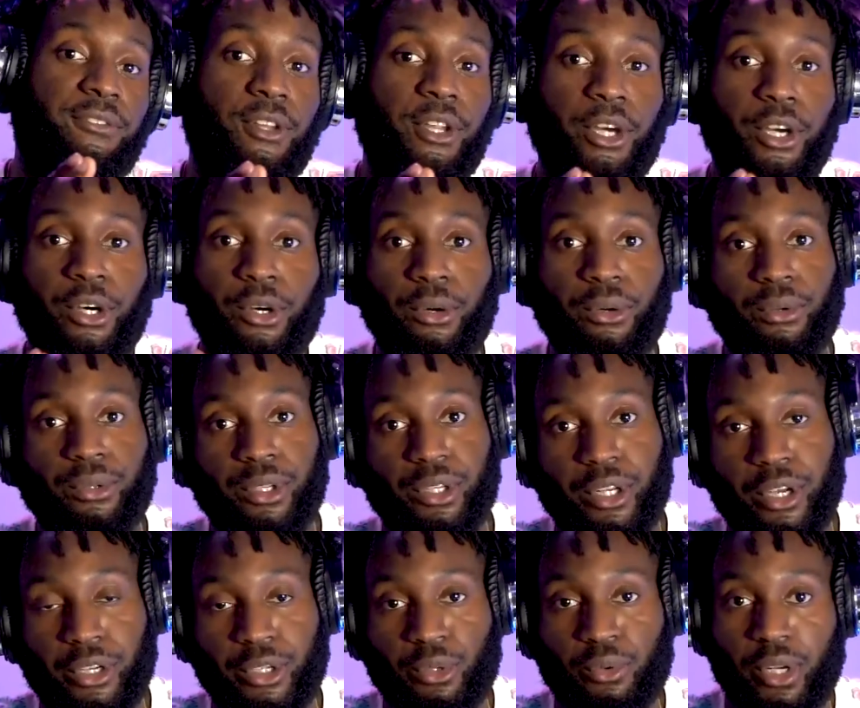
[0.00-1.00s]
flow,
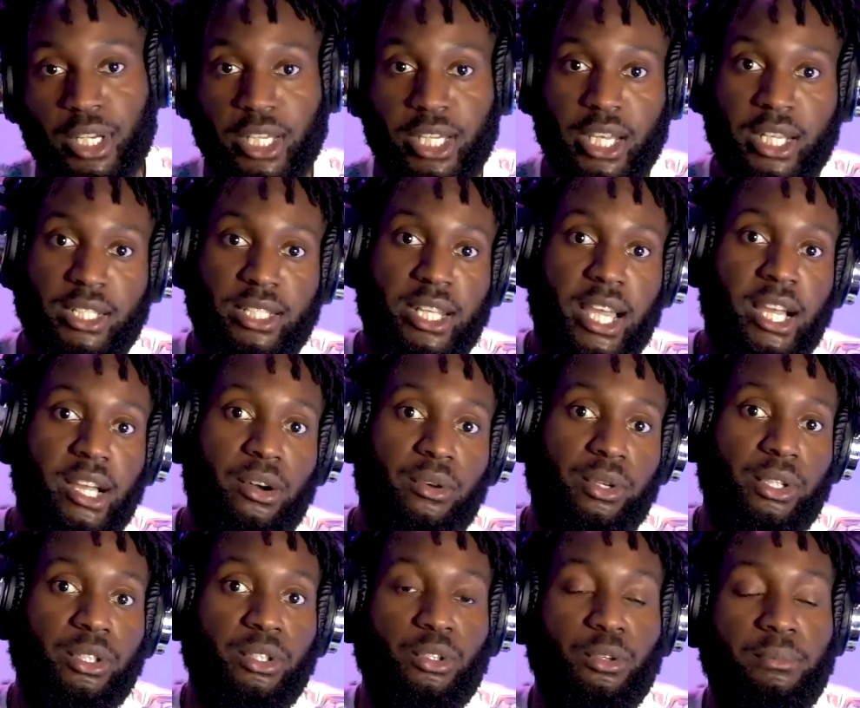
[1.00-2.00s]
you want to catch that
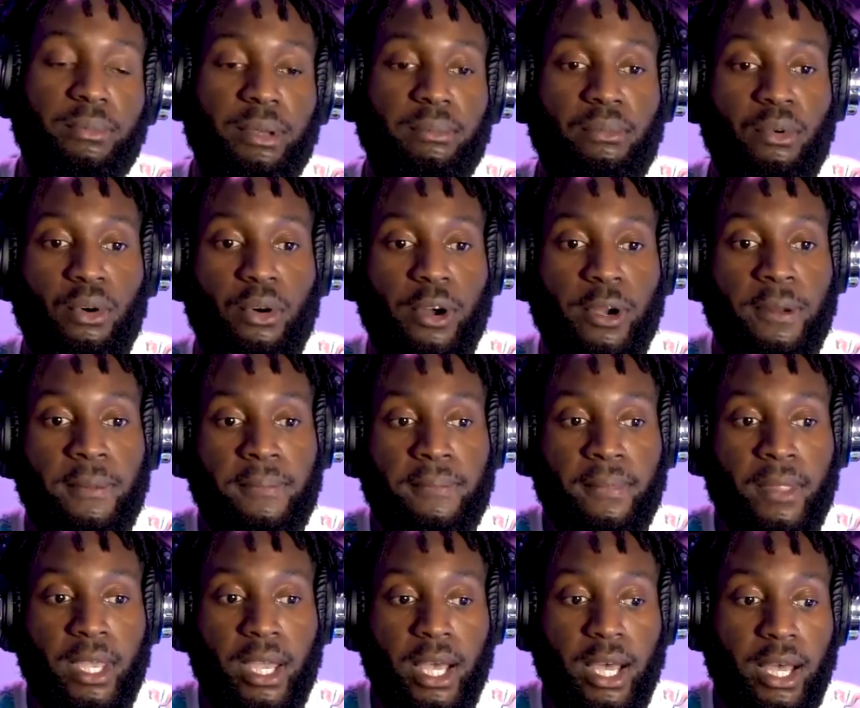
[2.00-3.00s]
going a little bit more.
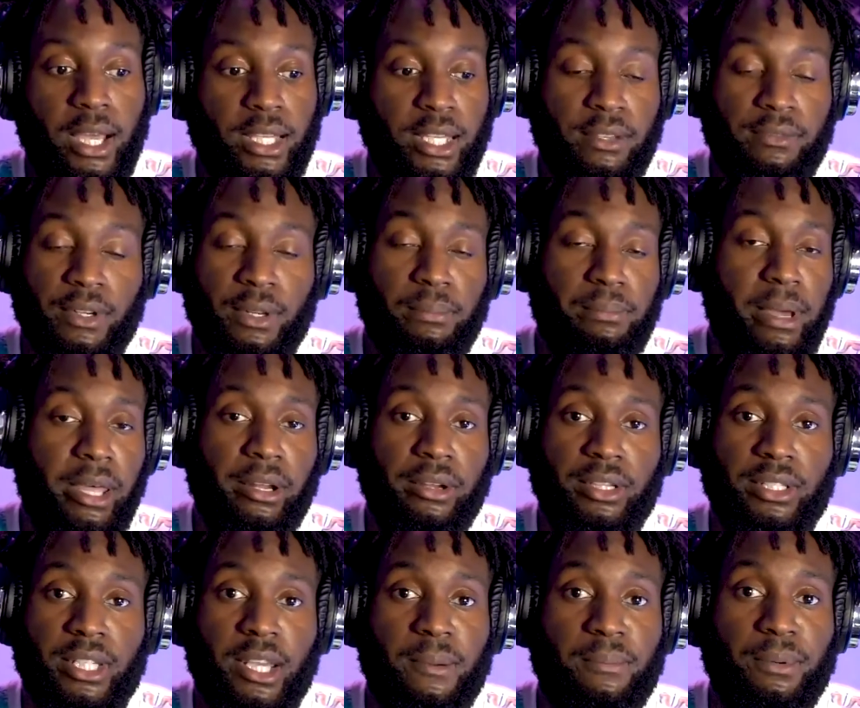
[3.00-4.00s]
Even a better
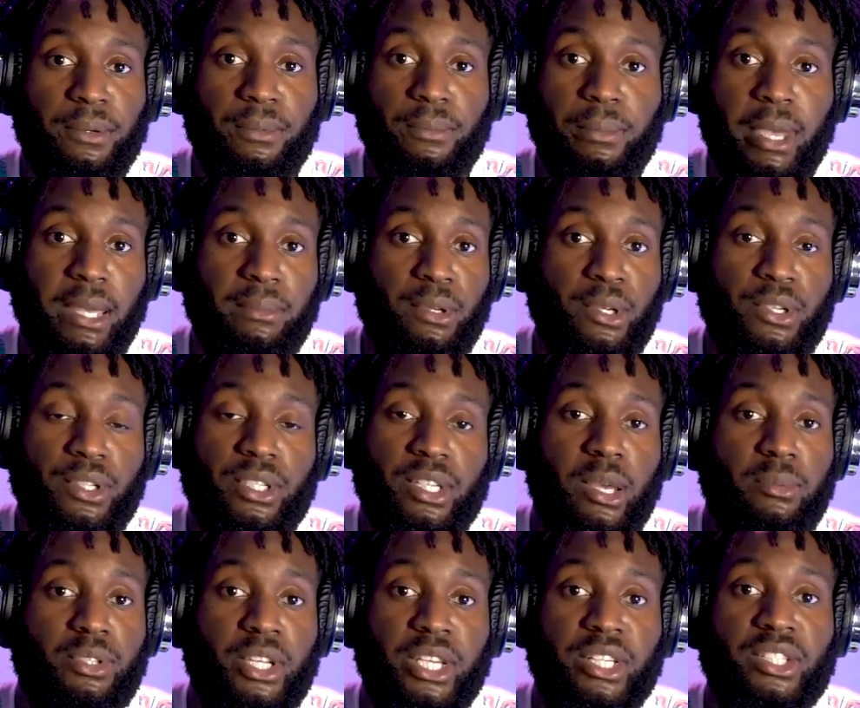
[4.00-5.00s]
example, maybe your
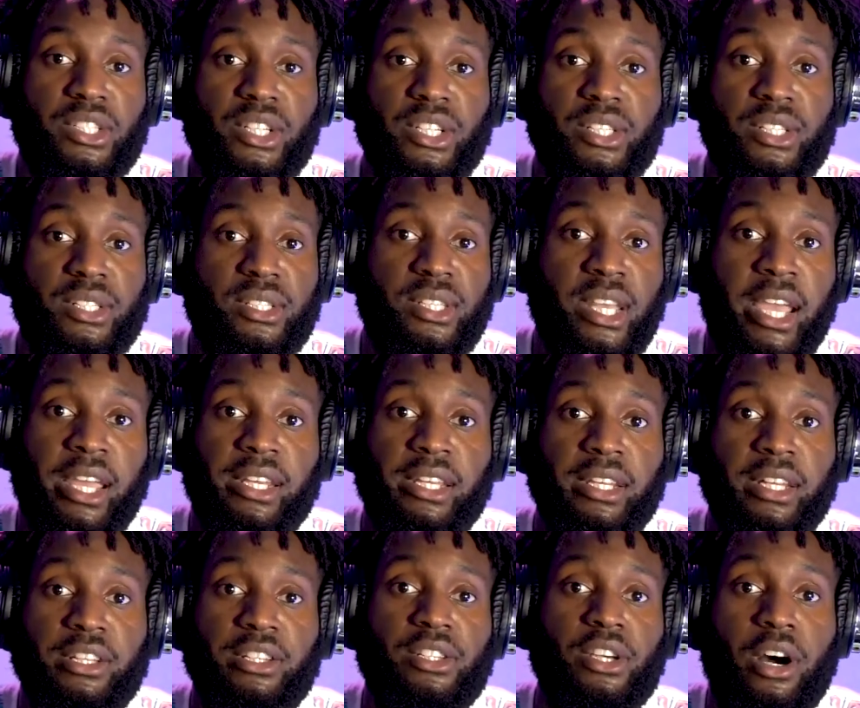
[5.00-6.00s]
subject's just
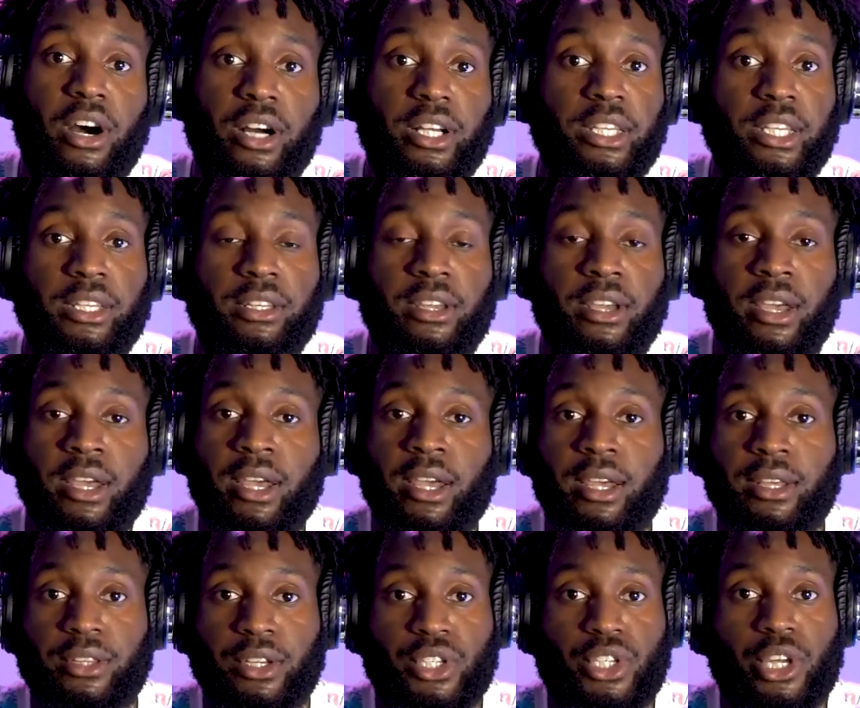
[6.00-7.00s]
standing and talking.
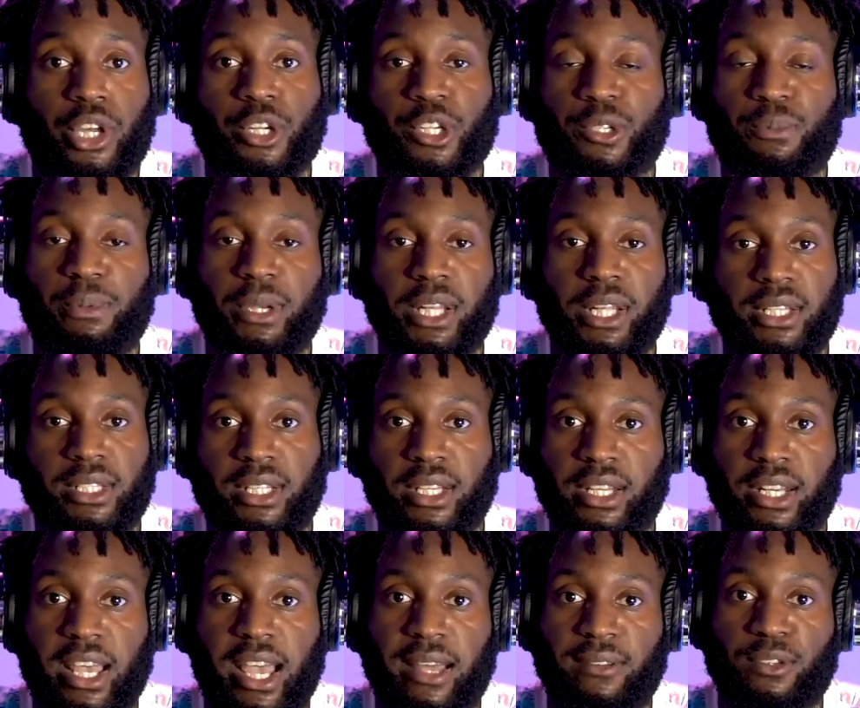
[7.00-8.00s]
The shutter speed isn't
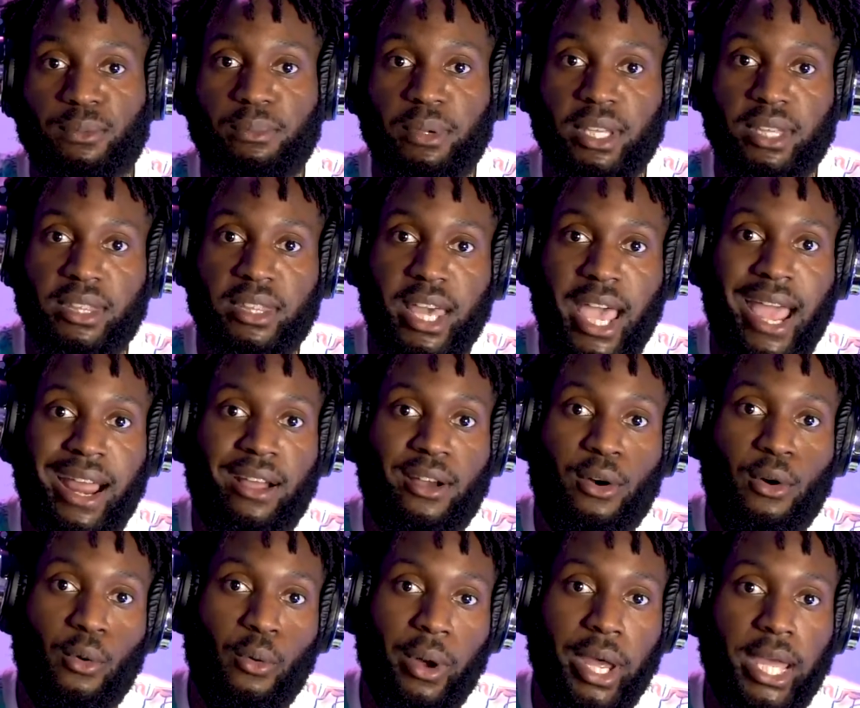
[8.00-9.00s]
going to have to be that
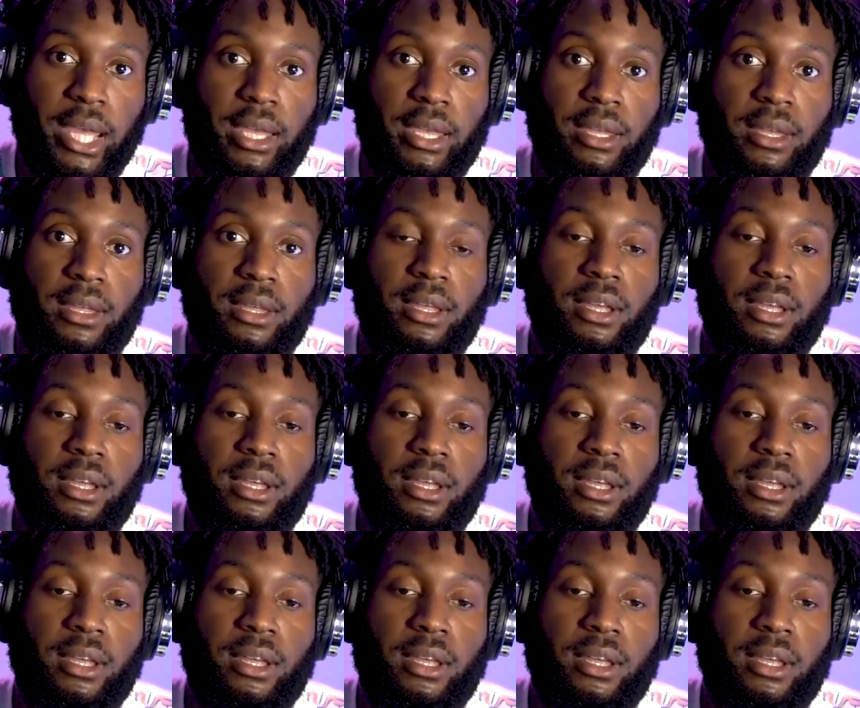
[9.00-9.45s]
quick.